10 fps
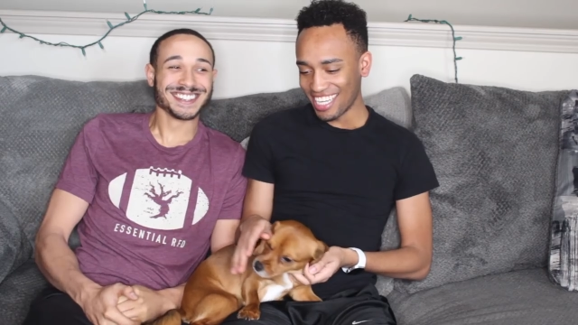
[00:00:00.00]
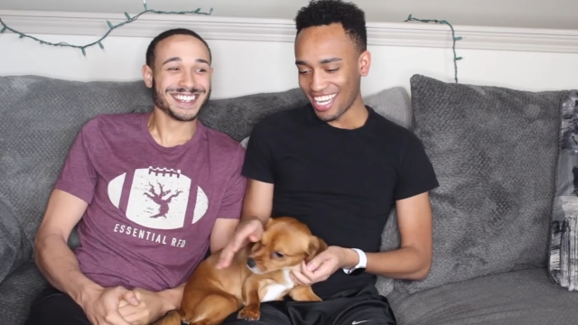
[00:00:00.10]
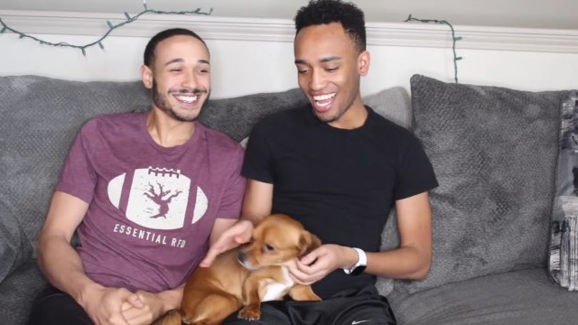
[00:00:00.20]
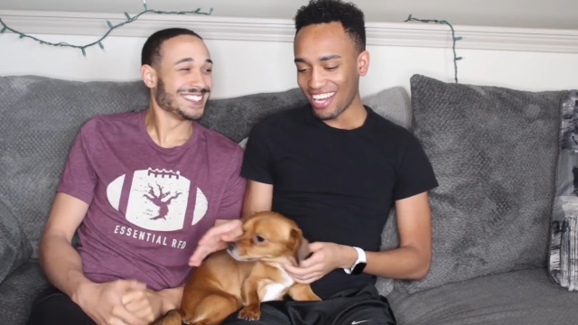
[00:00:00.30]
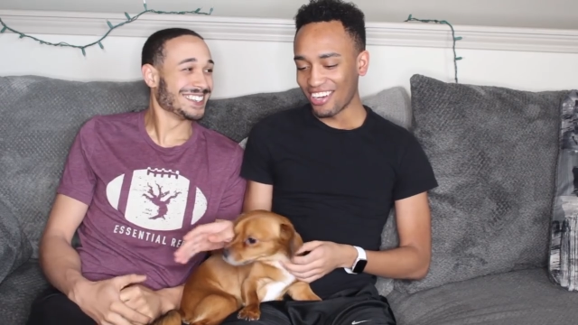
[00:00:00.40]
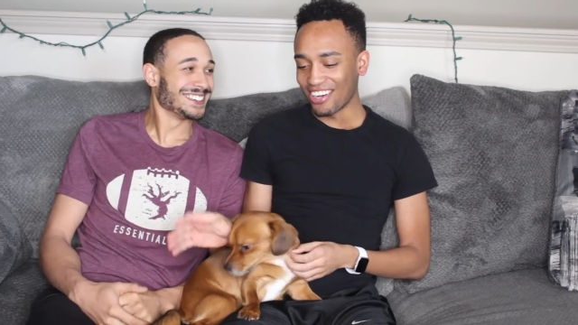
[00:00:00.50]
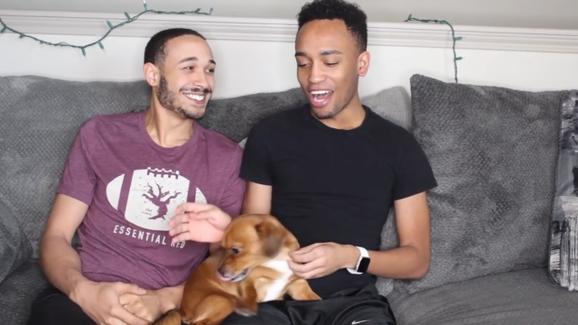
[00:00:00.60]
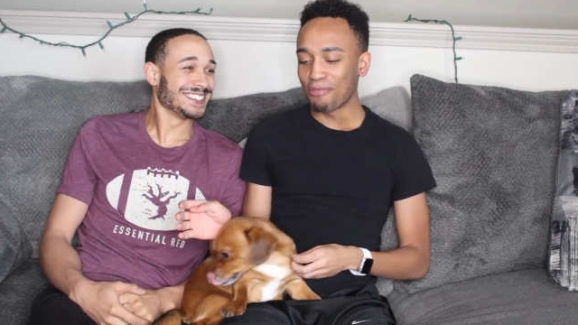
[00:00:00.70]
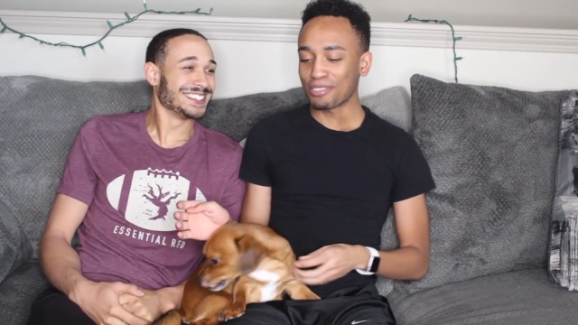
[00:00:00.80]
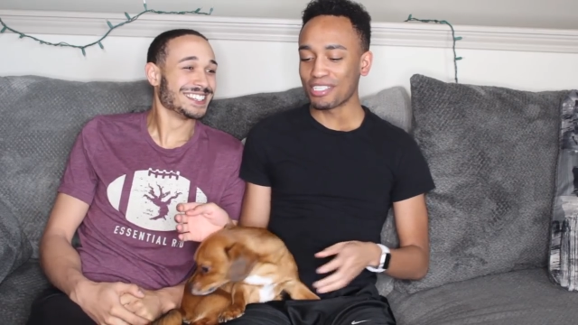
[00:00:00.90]
Speaker 1: thing. I
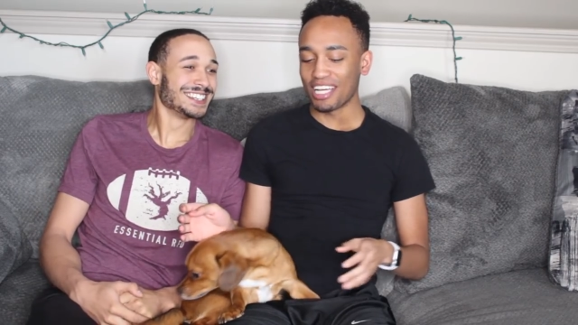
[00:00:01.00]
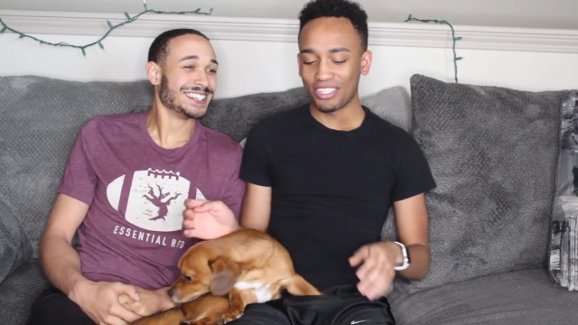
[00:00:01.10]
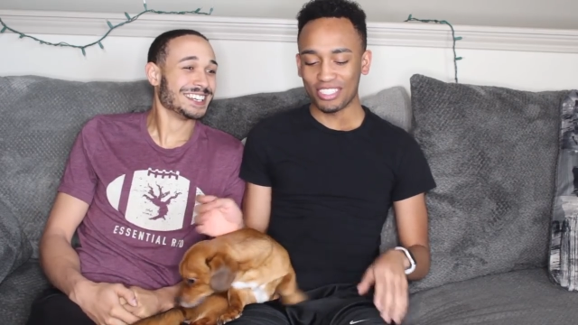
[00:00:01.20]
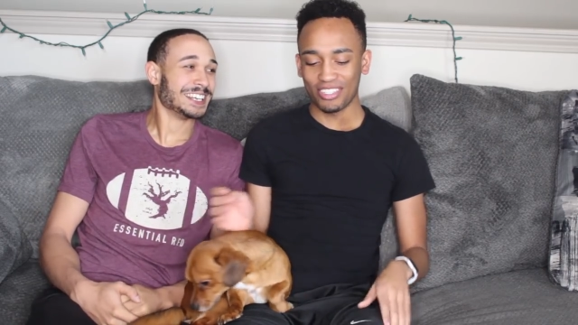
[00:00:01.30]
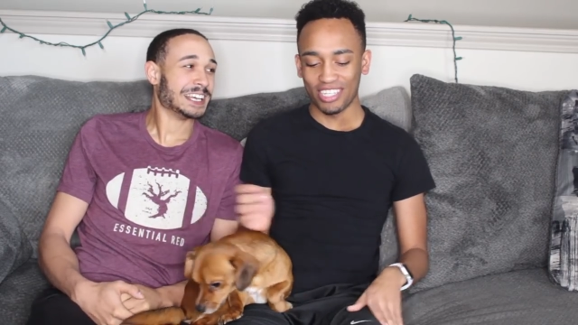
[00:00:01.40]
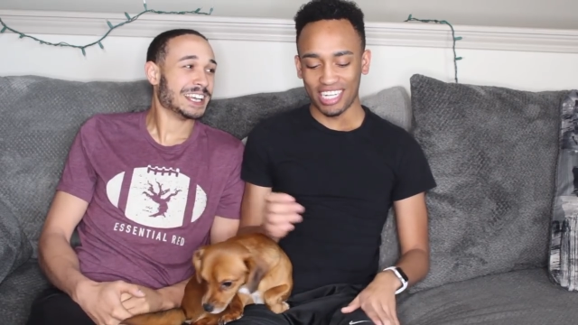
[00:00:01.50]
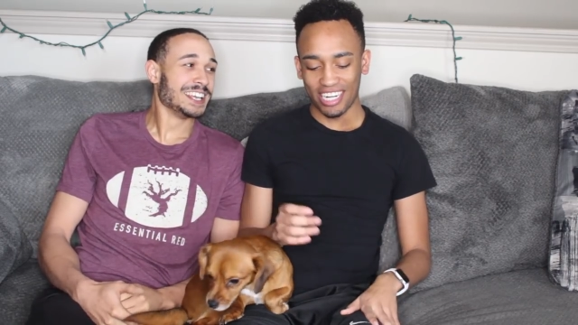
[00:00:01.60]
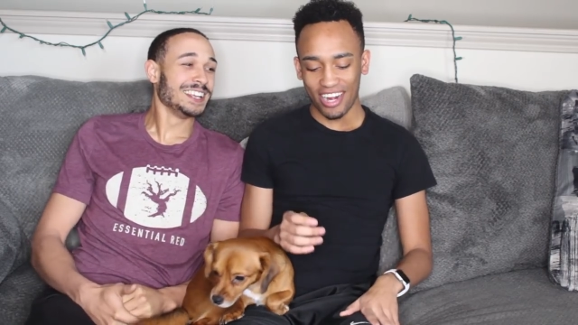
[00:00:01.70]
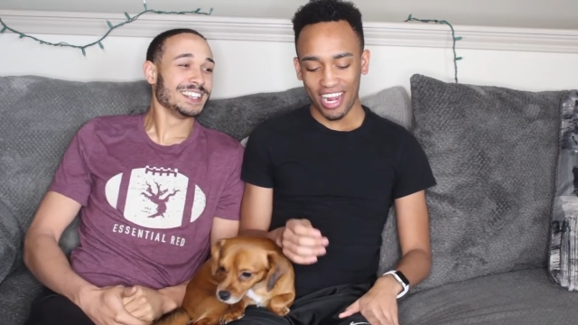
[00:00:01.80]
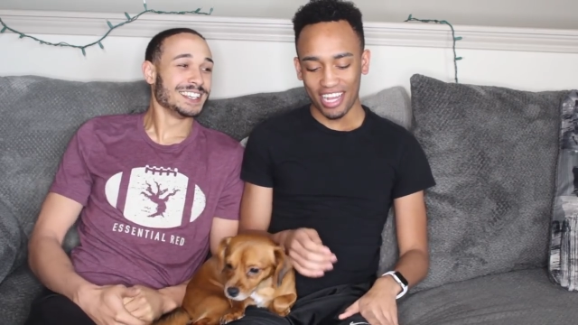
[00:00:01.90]
know. I'm still not used to it,
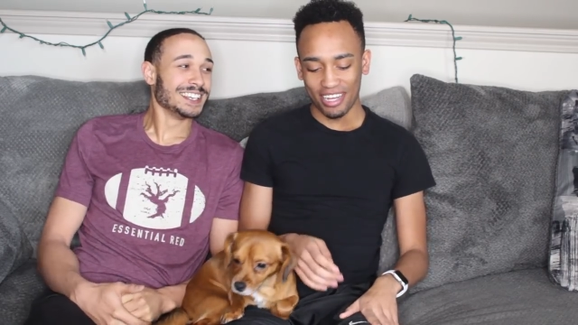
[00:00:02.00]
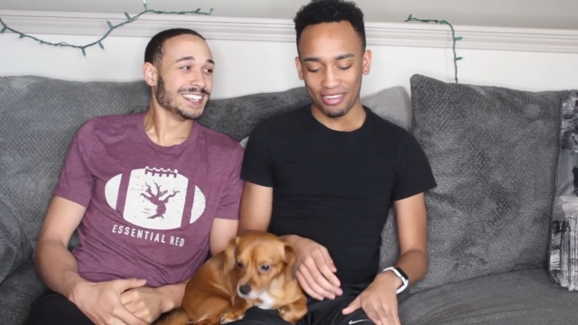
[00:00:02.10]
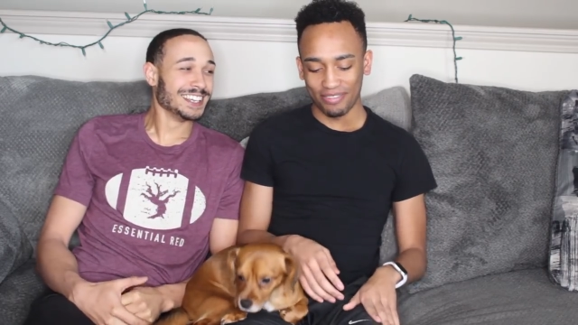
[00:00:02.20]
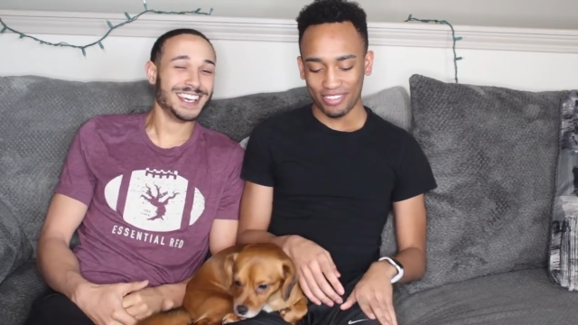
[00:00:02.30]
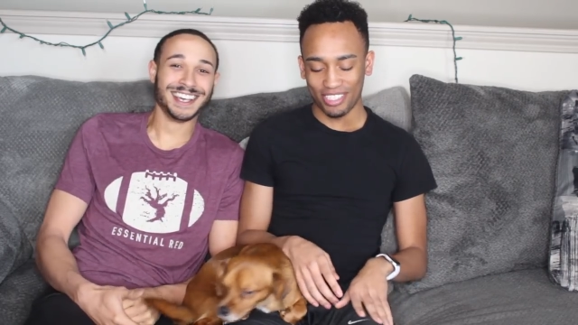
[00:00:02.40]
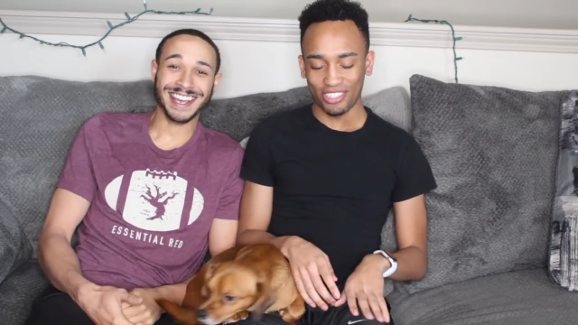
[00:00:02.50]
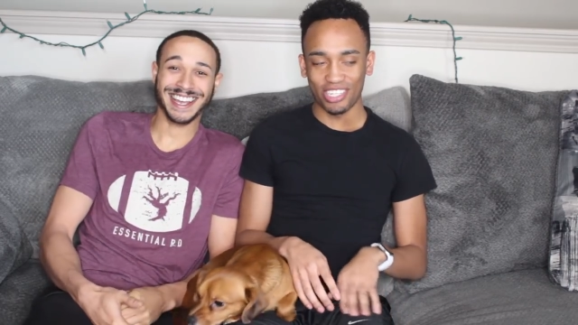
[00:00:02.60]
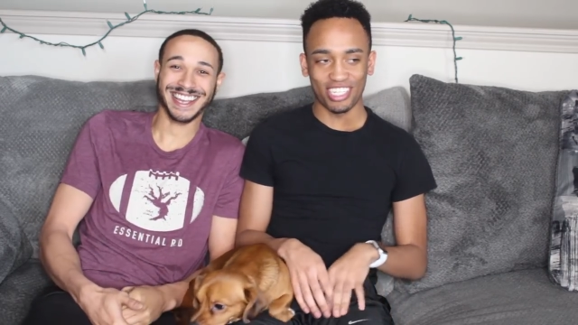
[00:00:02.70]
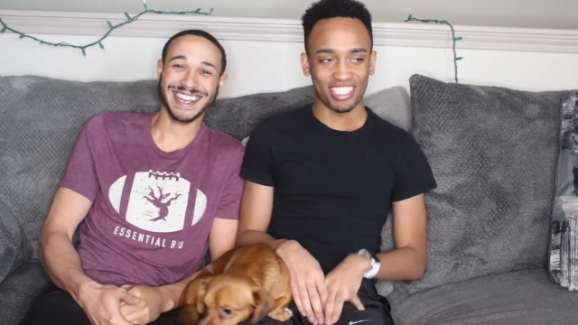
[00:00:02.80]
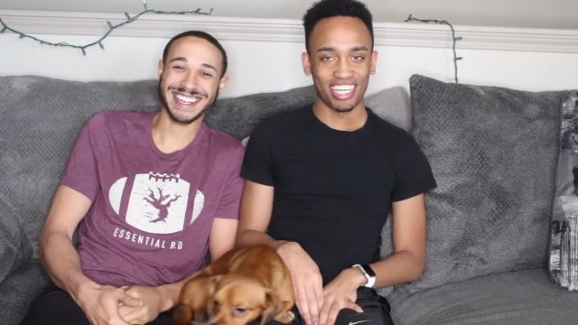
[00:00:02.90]
and here I am, two
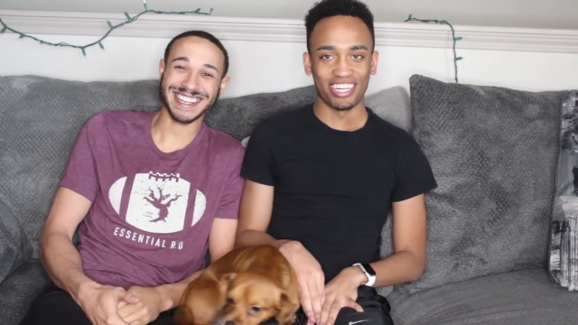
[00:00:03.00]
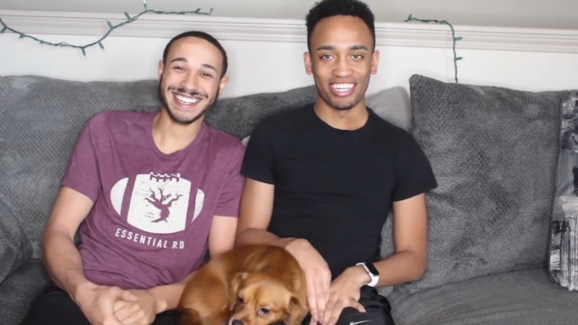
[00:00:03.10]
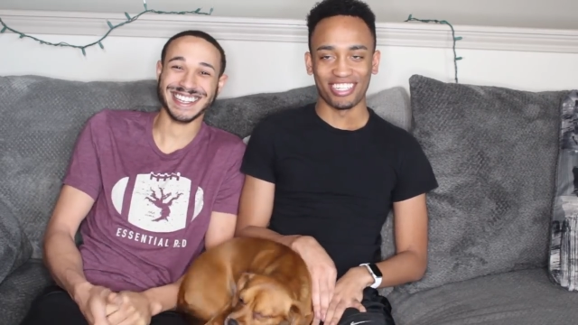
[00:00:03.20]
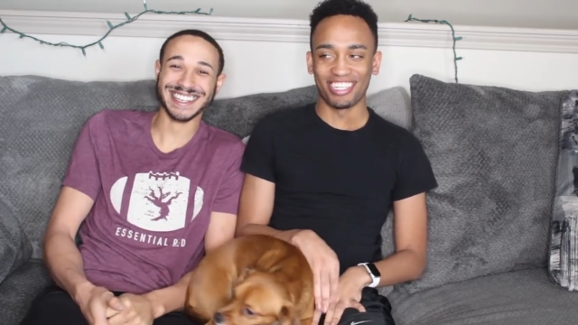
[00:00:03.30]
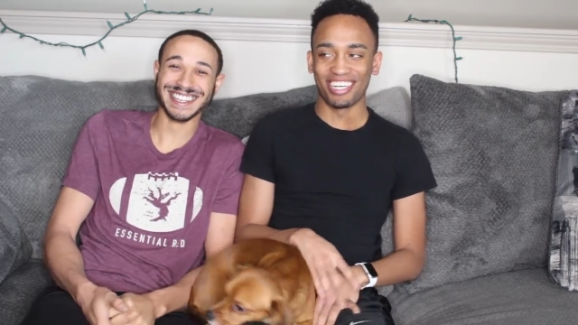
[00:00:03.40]
years later.